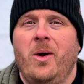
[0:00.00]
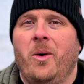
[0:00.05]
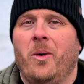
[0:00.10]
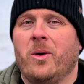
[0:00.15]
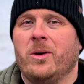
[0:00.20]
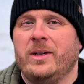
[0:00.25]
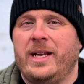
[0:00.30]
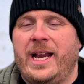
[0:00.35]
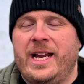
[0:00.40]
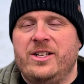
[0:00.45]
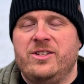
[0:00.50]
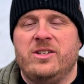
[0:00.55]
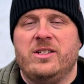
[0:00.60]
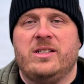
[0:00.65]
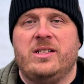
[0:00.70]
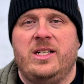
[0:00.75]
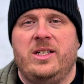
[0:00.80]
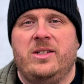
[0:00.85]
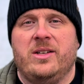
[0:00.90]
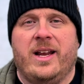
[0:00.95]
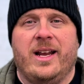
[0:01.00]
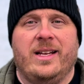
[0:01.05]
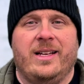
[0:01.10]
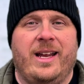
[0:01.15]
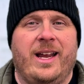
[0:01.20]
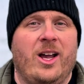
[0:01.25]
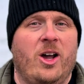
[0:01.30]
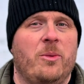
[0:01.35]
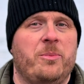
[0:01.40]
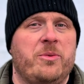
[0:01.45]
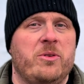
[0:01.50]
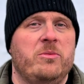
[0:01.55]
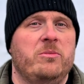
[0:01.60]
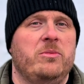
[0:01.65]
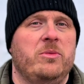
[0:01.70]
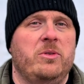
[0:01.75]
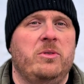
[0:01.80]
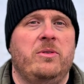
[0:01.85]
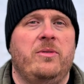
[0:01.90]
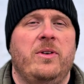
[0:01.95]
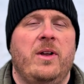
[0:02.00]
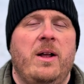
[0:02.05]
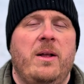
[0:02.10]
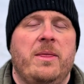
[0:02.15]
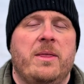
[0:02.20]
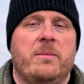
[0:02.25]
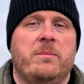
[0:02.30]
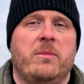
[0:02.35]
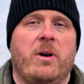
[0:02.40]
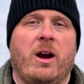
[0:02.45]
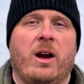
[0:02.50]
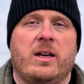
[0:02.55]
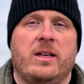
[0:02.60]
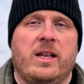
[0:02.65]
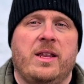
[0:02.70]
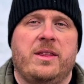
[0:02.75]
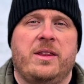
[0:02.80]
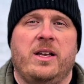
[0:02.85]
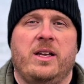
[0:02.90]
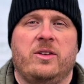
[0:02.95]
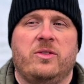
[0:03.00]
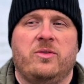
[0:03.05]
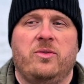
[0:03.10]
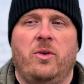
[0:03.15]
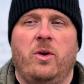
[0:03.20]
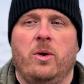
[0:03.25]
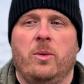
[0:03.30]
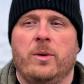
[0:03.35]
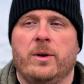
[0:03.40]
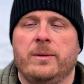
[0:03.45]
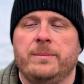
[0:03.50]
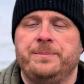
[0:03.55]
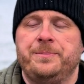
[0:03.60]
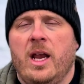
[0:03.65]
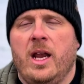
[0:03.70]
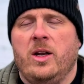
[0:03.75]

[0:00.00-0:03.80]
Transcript: or an agency to kind of help you move the marketing things forward.